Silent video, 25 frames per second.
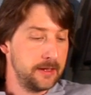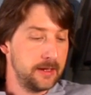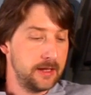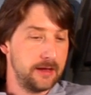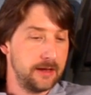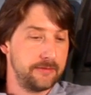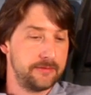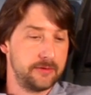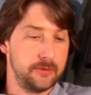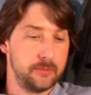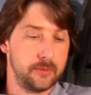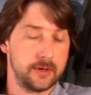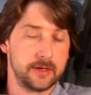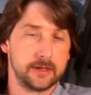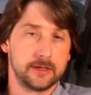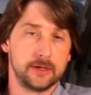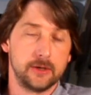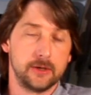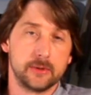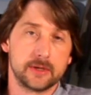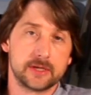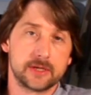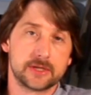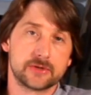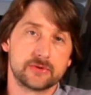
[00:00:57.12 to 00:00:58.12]
If you want to
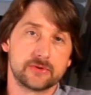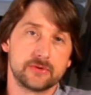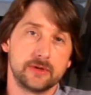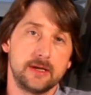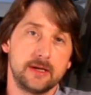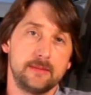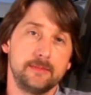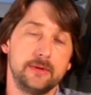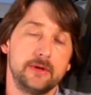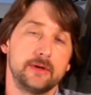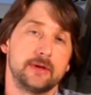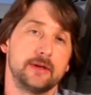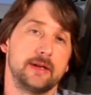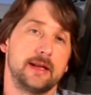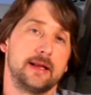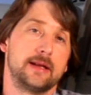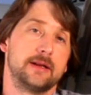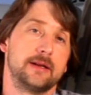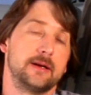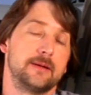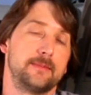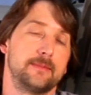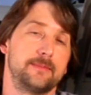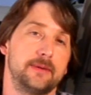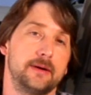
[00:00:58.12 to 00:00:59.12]
go extreme, you can
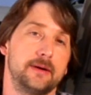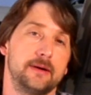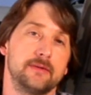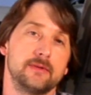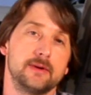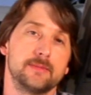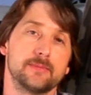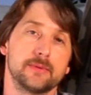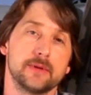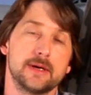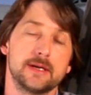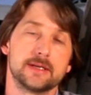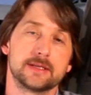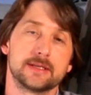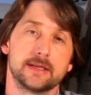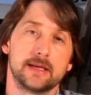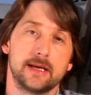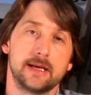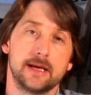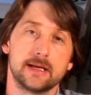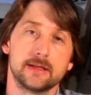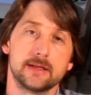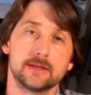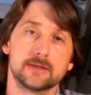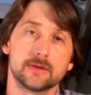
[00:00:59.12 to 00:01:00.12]
end up replacing
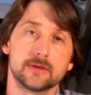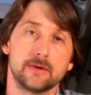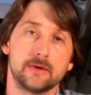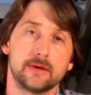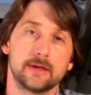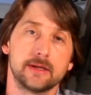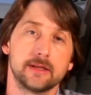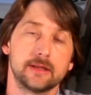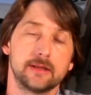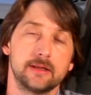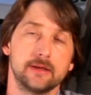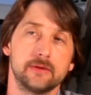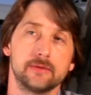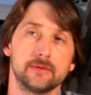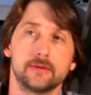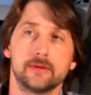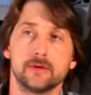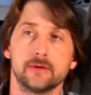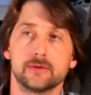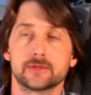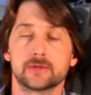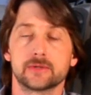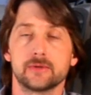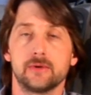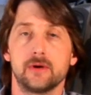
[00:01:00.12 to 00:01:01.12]
heads on it.
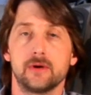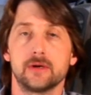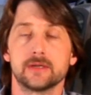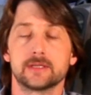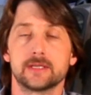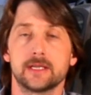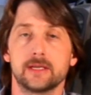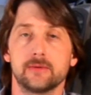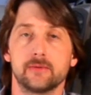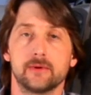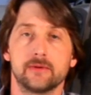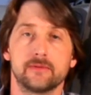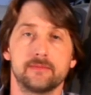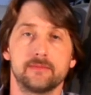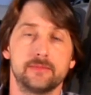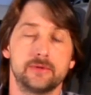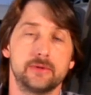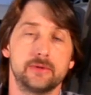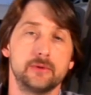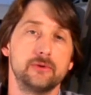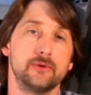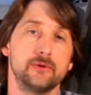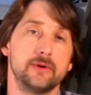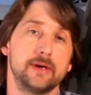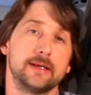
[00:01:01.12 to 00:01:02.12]
Those cost anywhere from
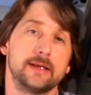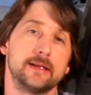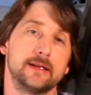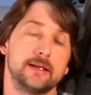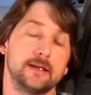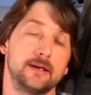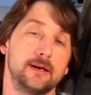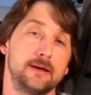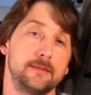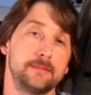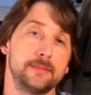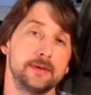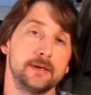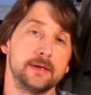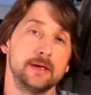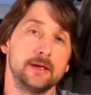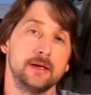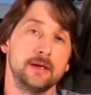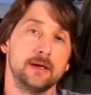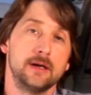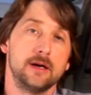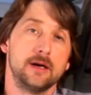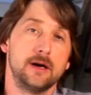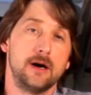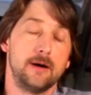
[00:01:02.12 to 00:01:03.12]
$2,000 and up.
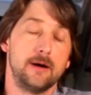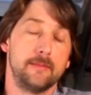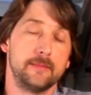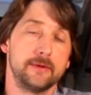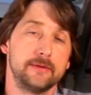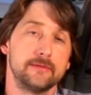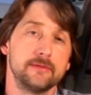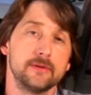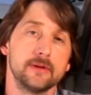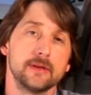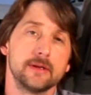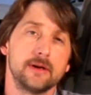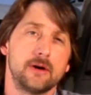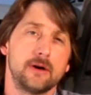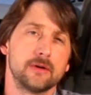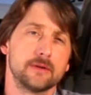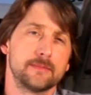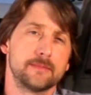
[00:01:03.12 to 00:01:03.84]
It really all